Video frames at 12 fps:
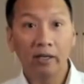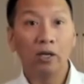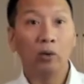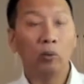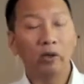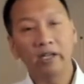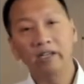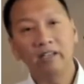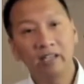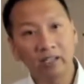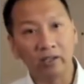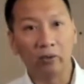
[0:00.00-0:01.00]
will
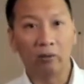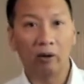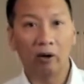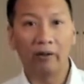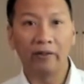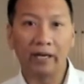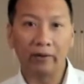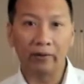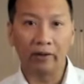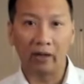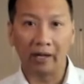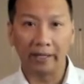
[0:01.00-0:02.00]
continue on down the
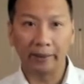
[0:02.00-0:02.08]
line.